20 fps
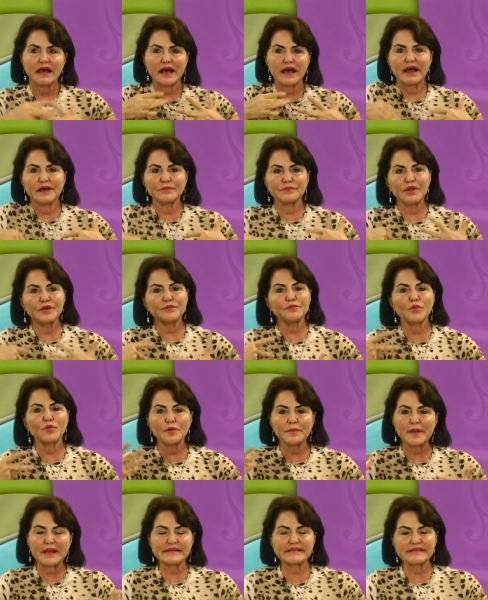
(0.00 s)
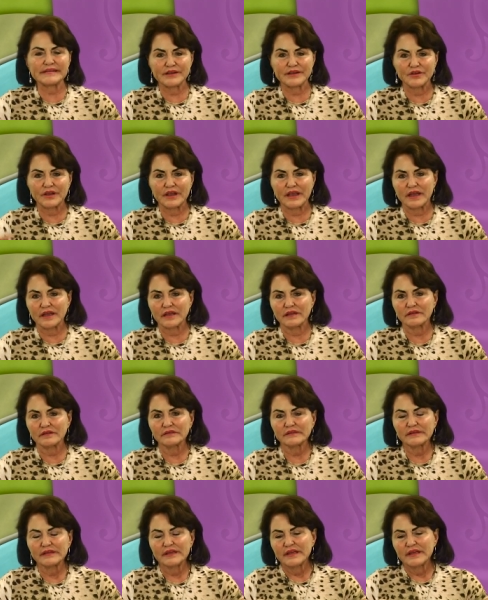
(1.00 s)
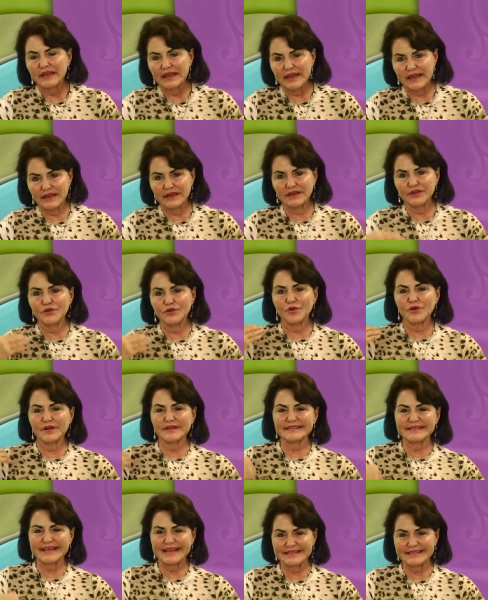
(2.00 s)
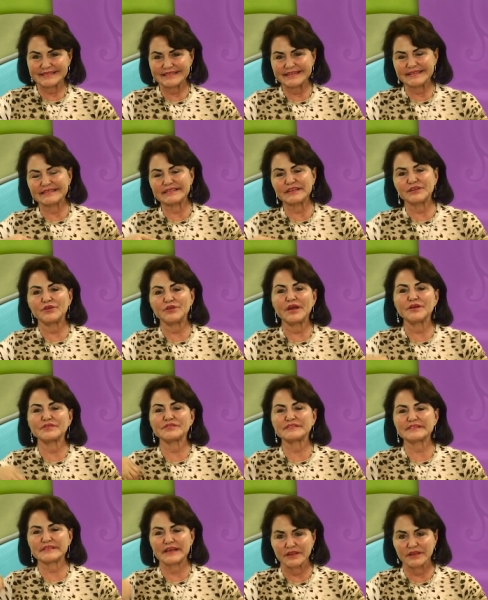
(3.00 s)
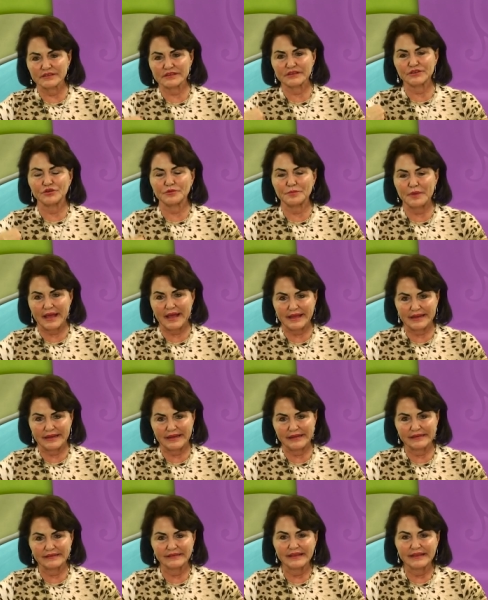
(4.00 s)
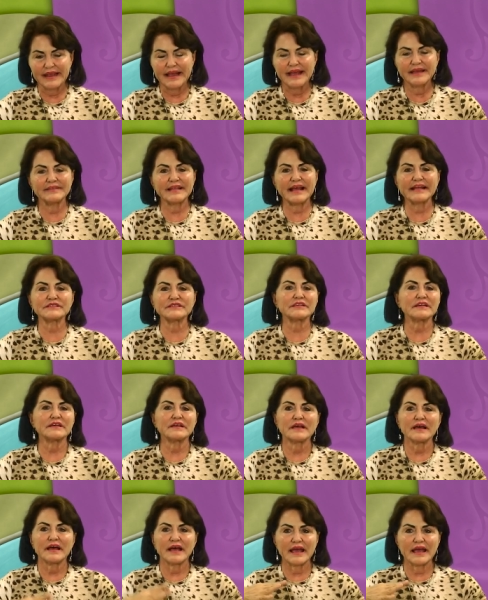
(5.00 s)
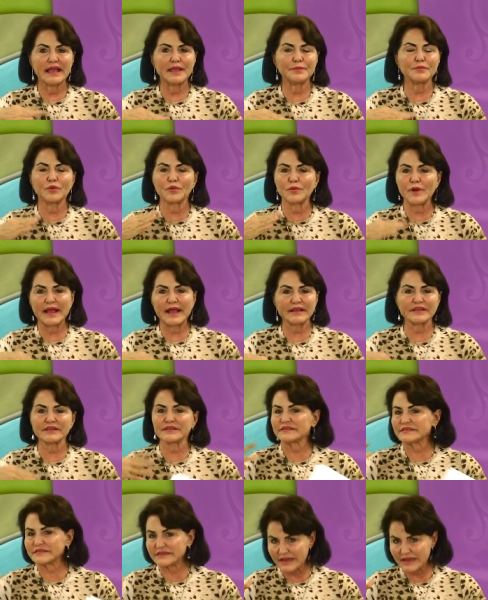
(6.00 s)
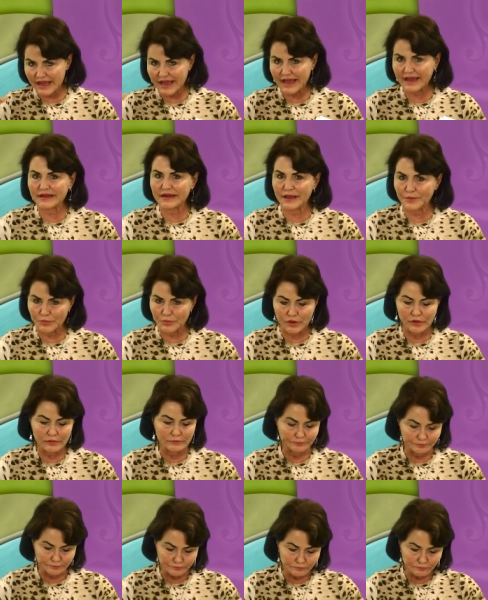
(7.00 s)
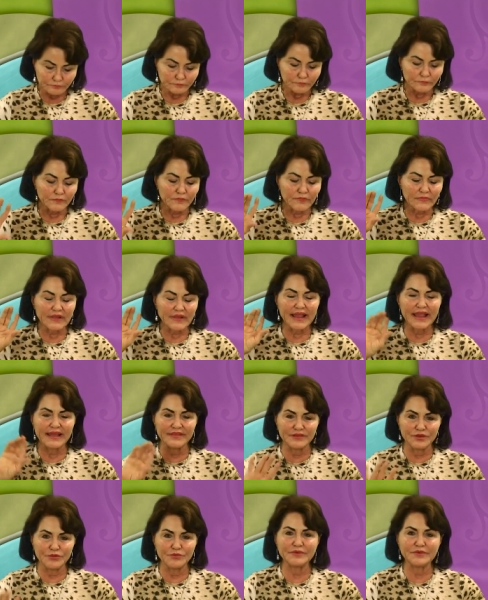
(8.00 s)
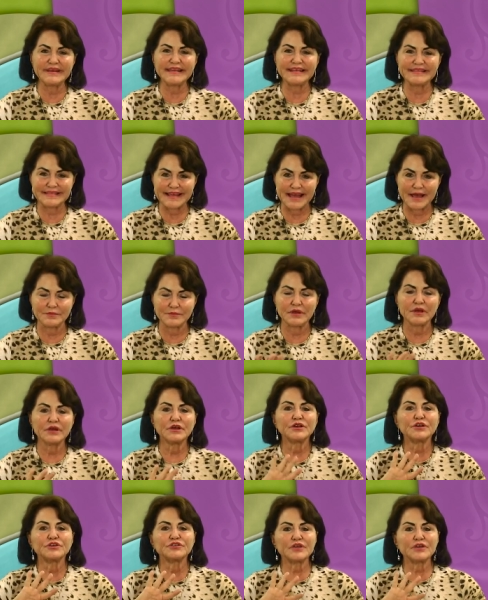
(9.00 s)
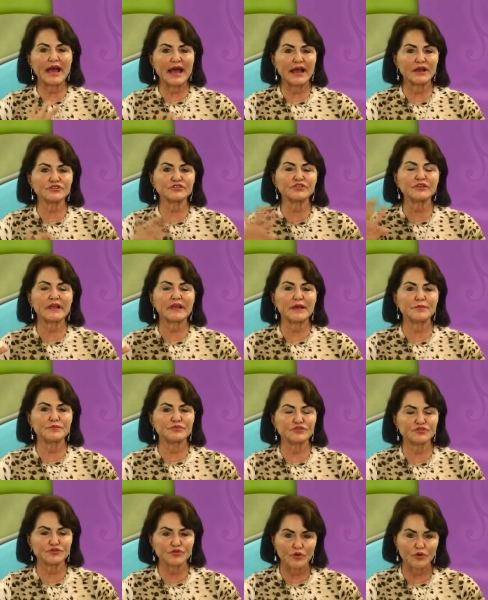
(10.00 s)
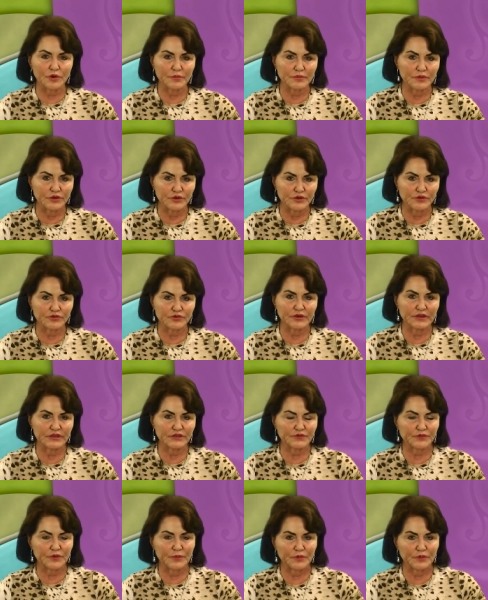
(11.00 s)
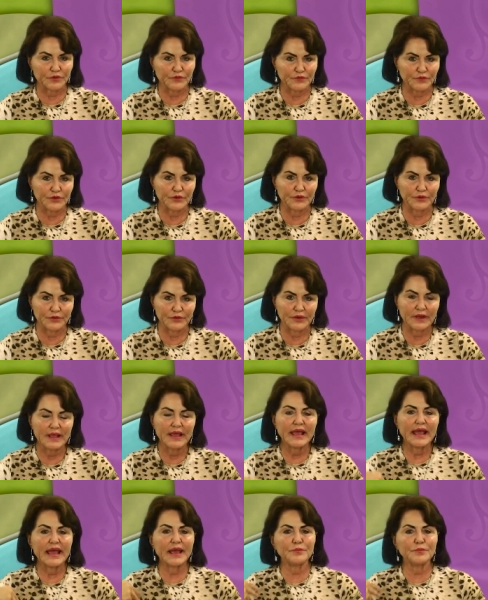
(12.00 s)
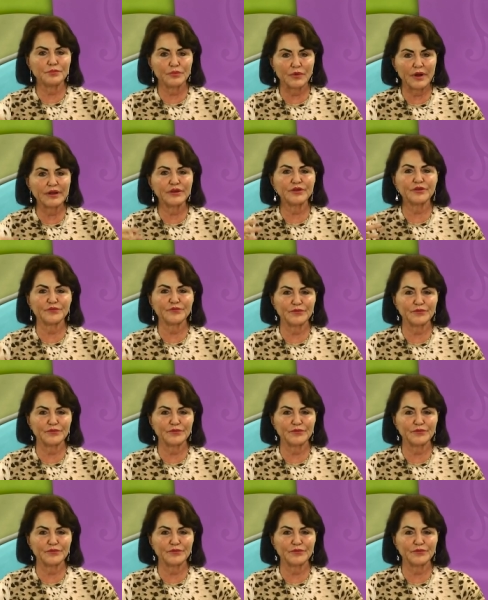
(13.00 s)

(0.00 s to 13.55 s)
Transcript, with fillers: Um, you have more bacteria in your intestines than you have cells in your body. And that's a miraculously high number. And you need them to actually absorb the nutrients from your food and break your